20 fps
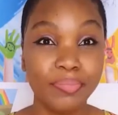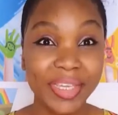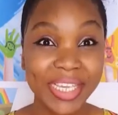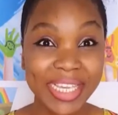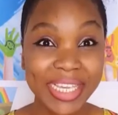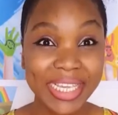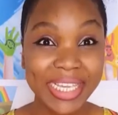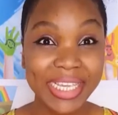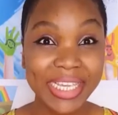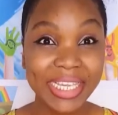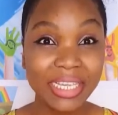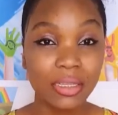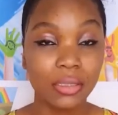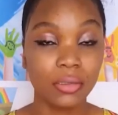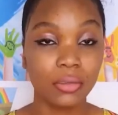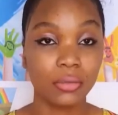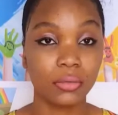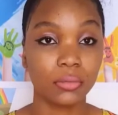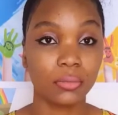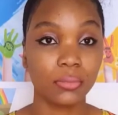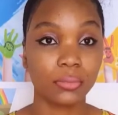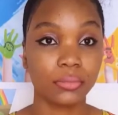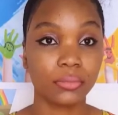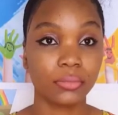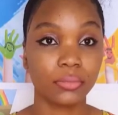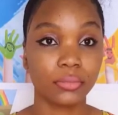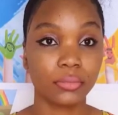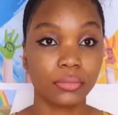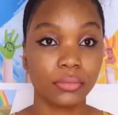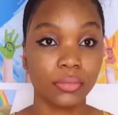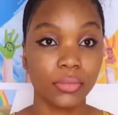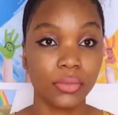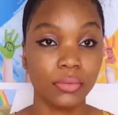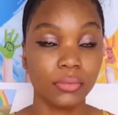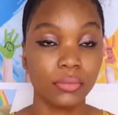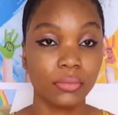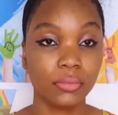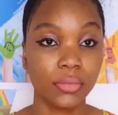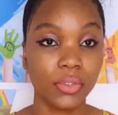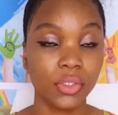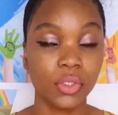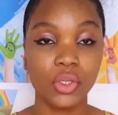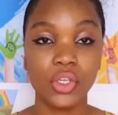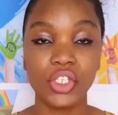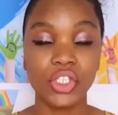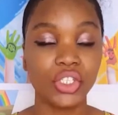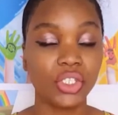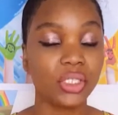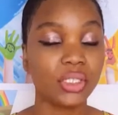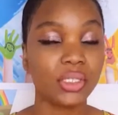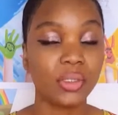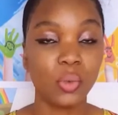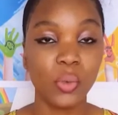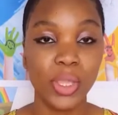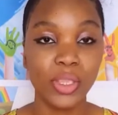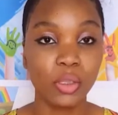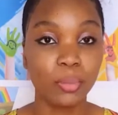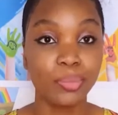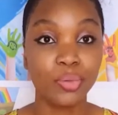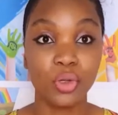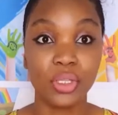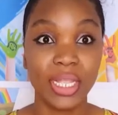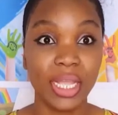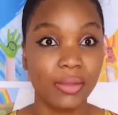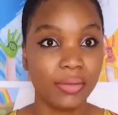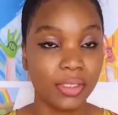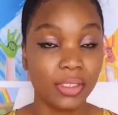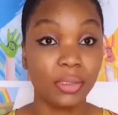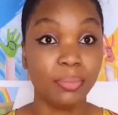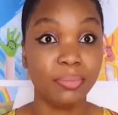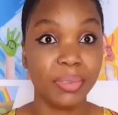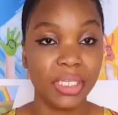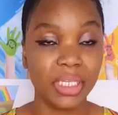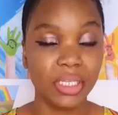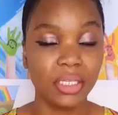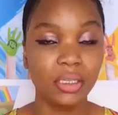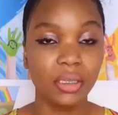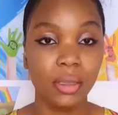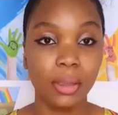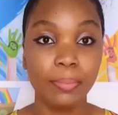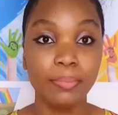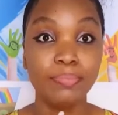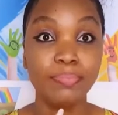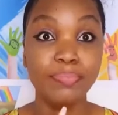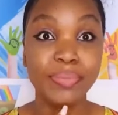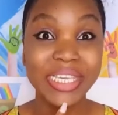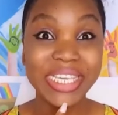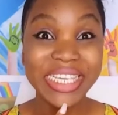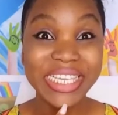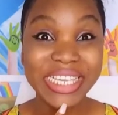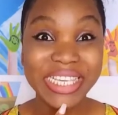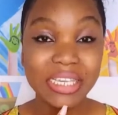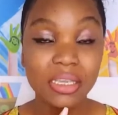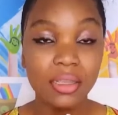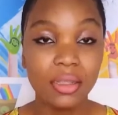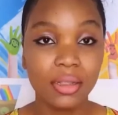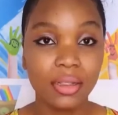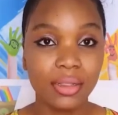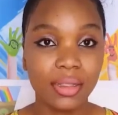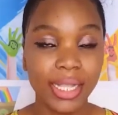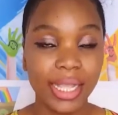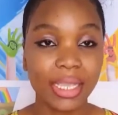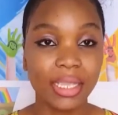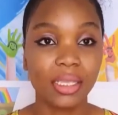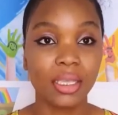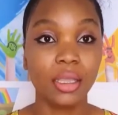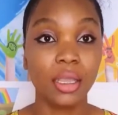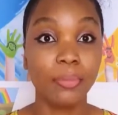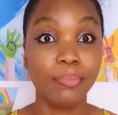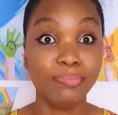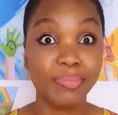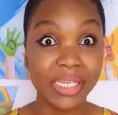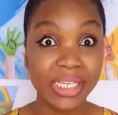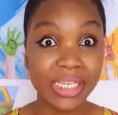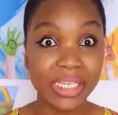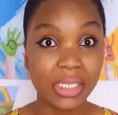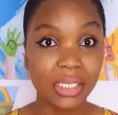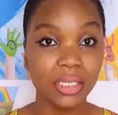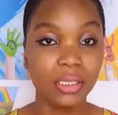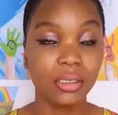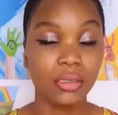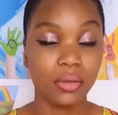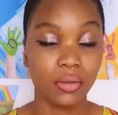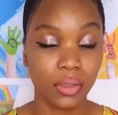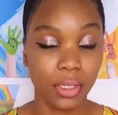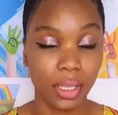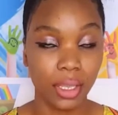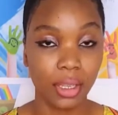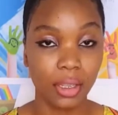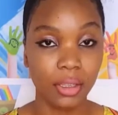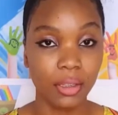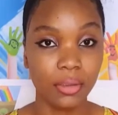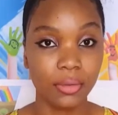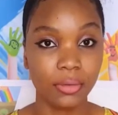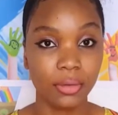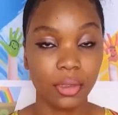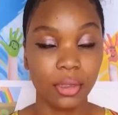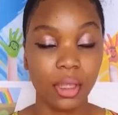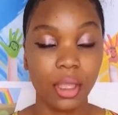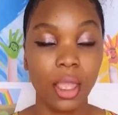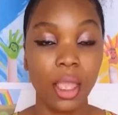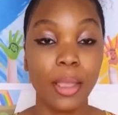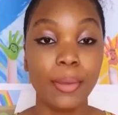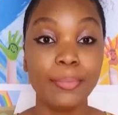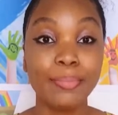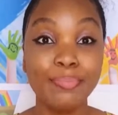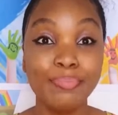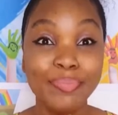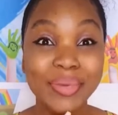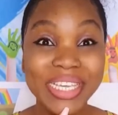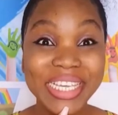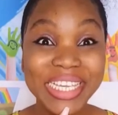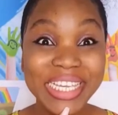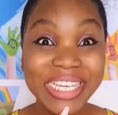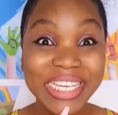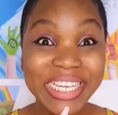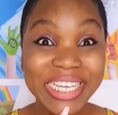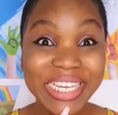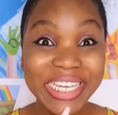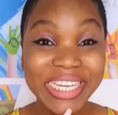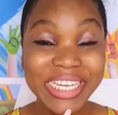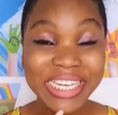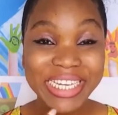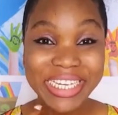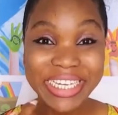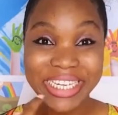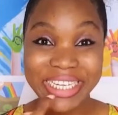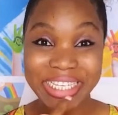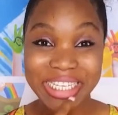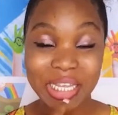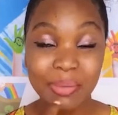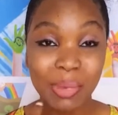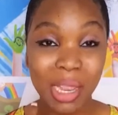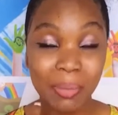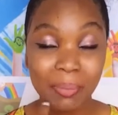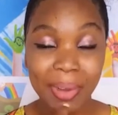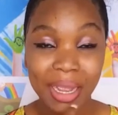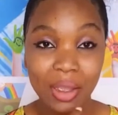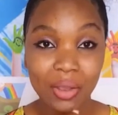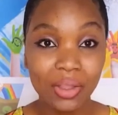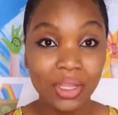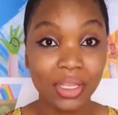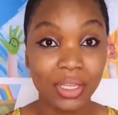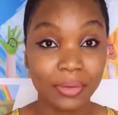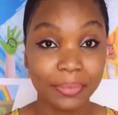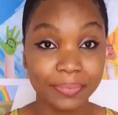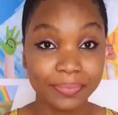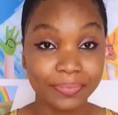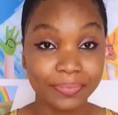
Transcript: B. So it's just the way you pronounce the B. B, like a B, okay? B, you see my mouth?